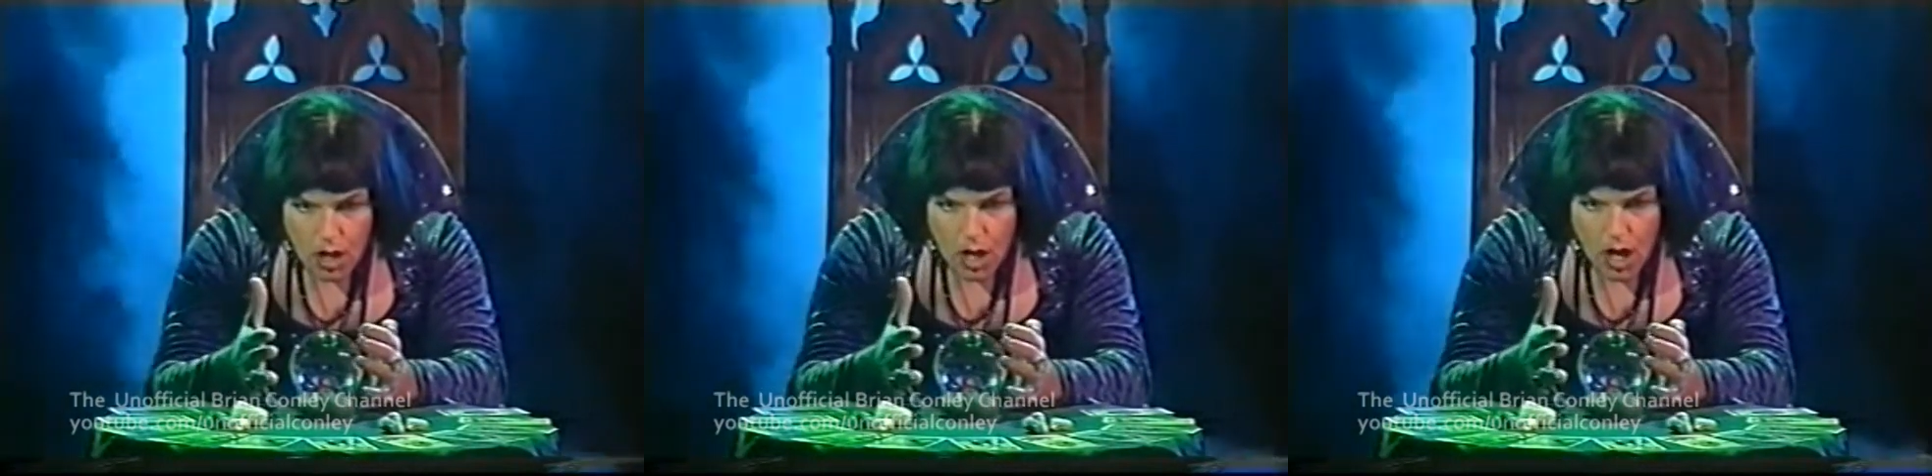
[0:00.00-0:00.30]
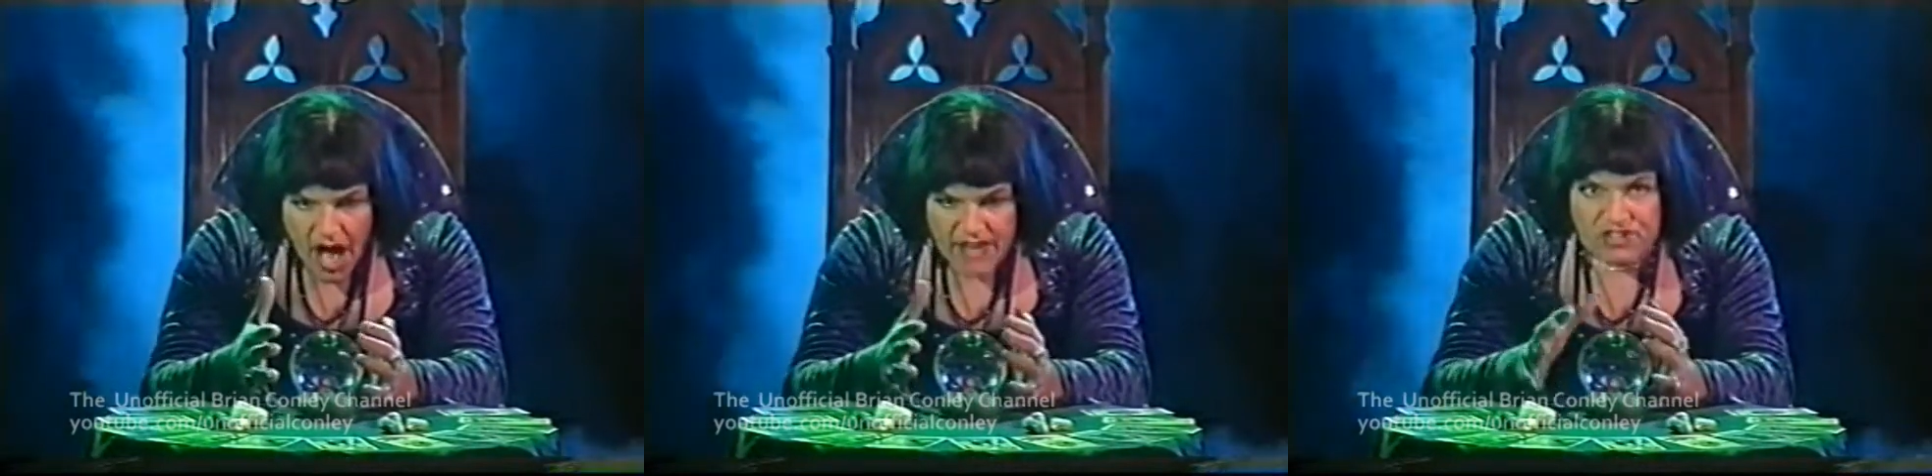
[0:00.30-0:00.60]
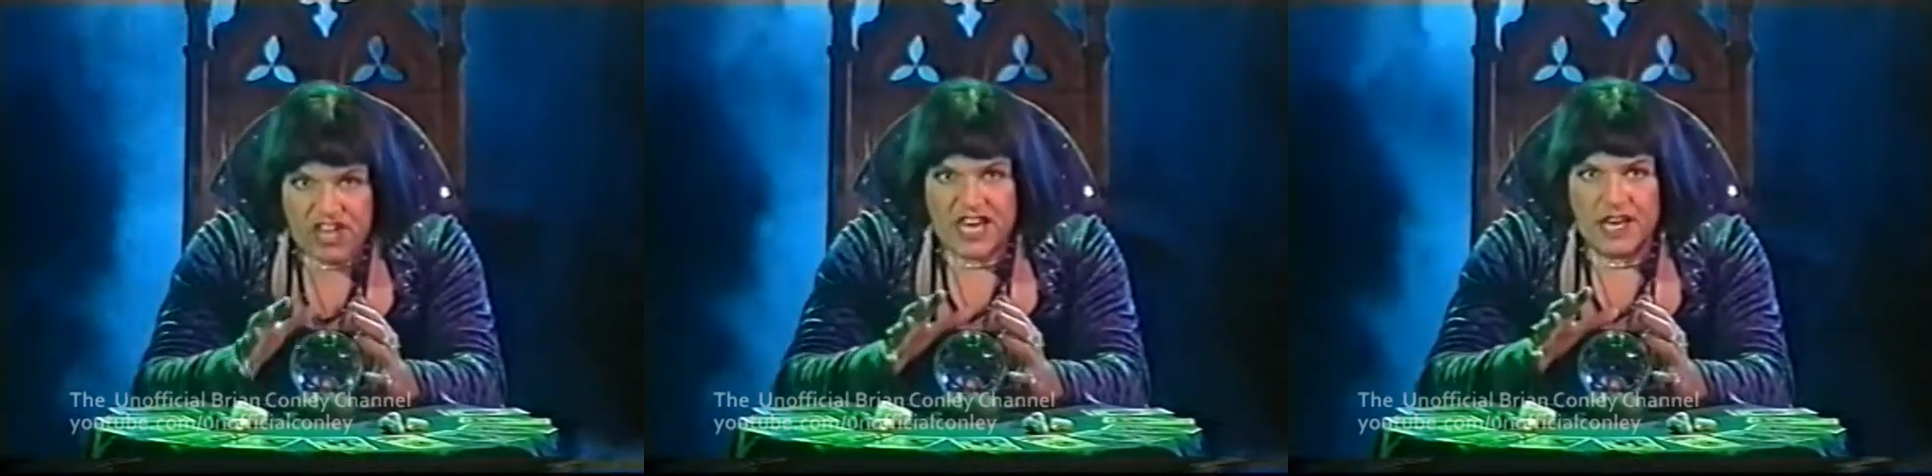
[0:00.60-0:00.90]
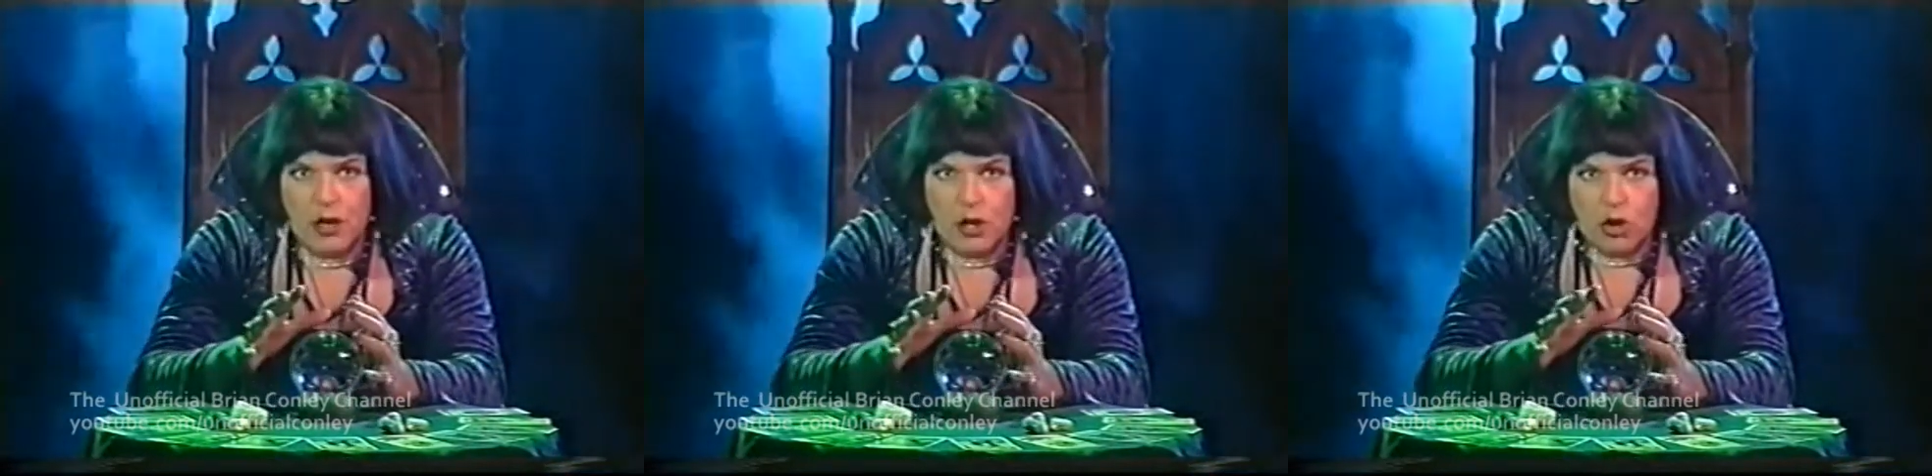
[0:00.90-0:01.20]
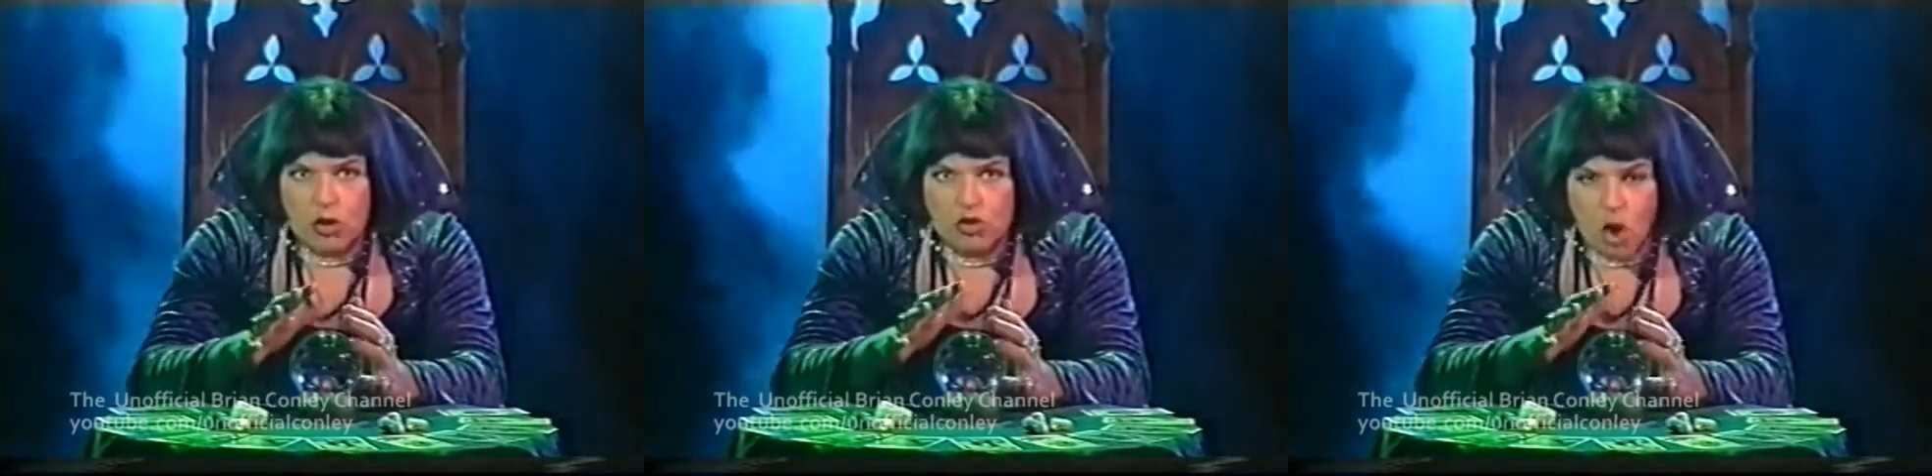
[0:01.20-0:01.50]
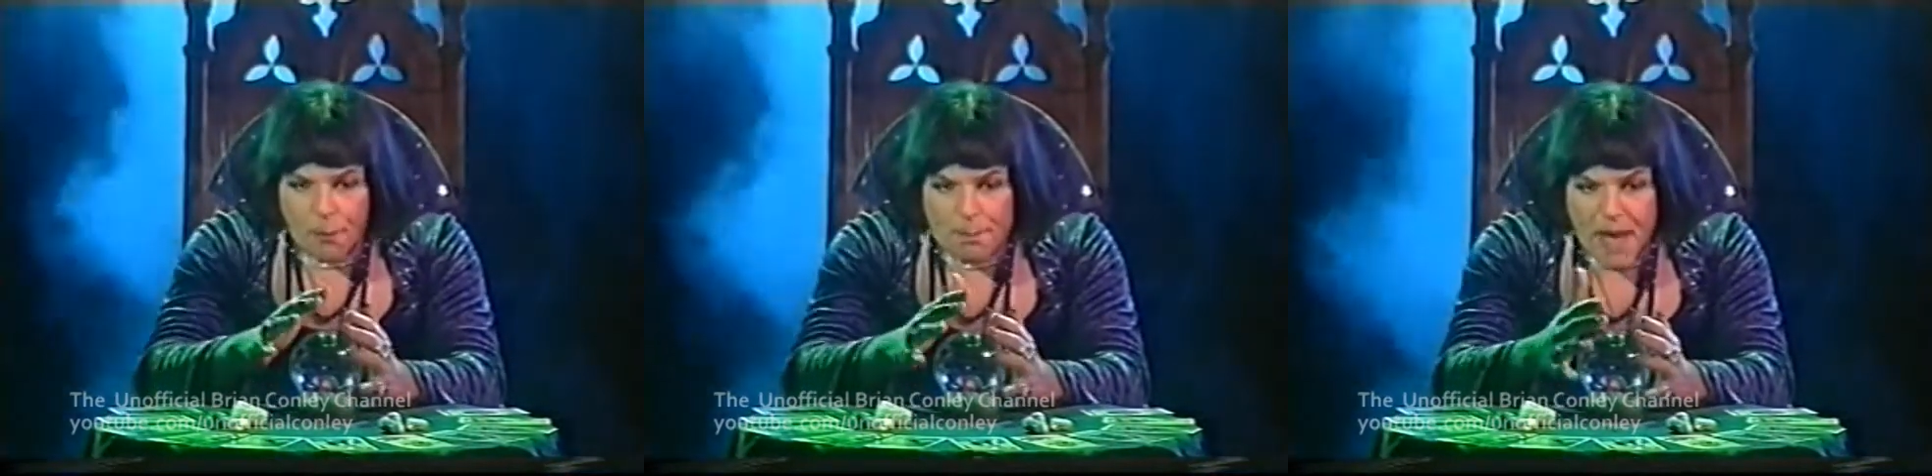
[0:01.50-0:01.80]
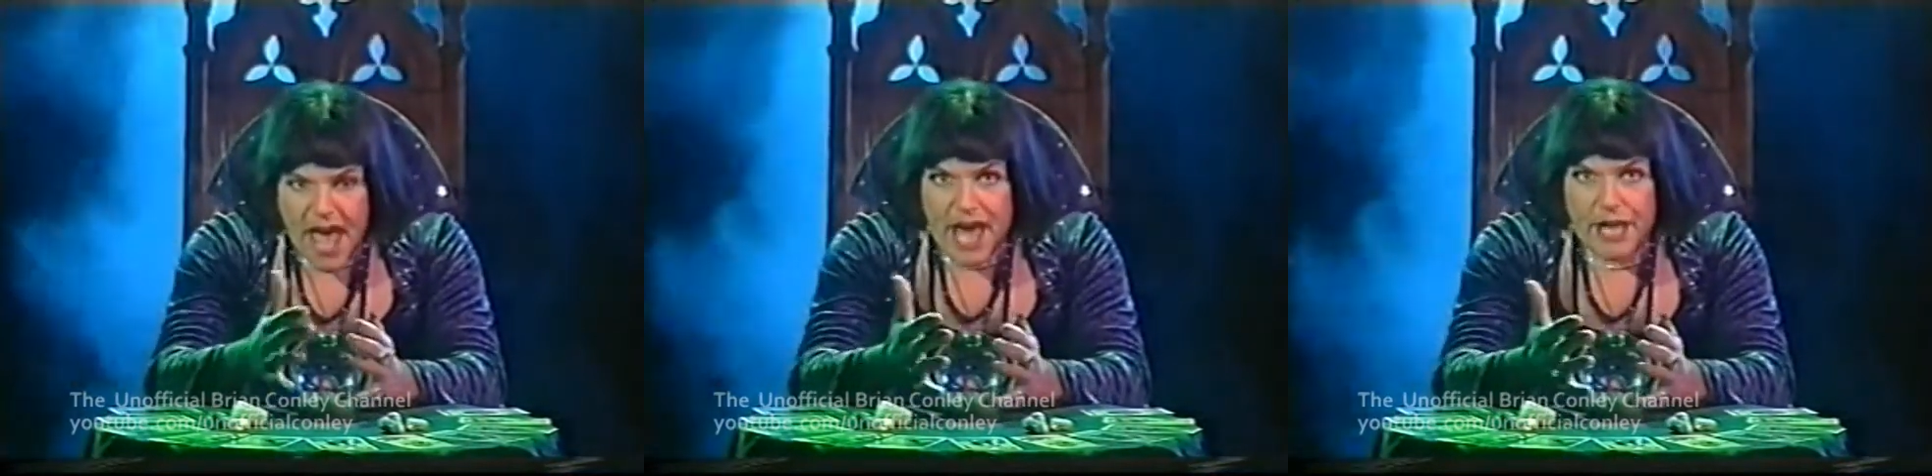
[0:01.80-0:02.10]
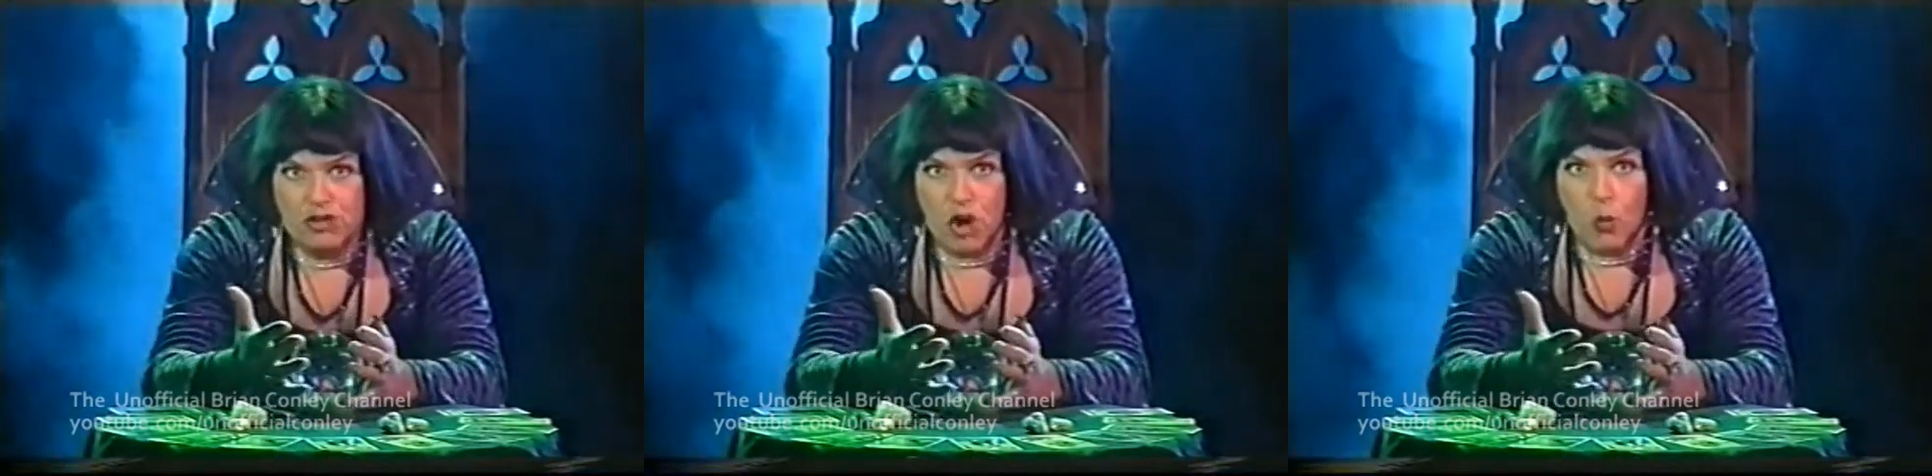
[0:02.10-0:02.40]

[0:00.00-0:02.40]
I see John Major